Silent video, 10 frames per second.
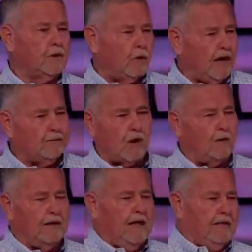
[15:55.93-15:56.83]
The ram
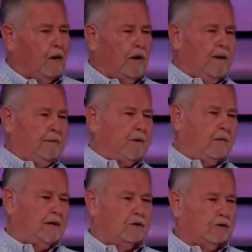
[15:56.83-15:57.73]
caught, that ram had
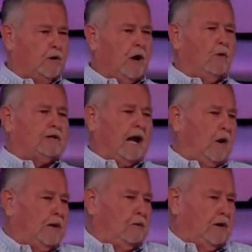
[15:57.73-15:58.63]
probably, who knows
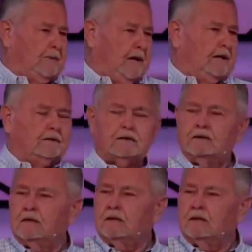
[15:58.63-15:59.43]
how old it would have been,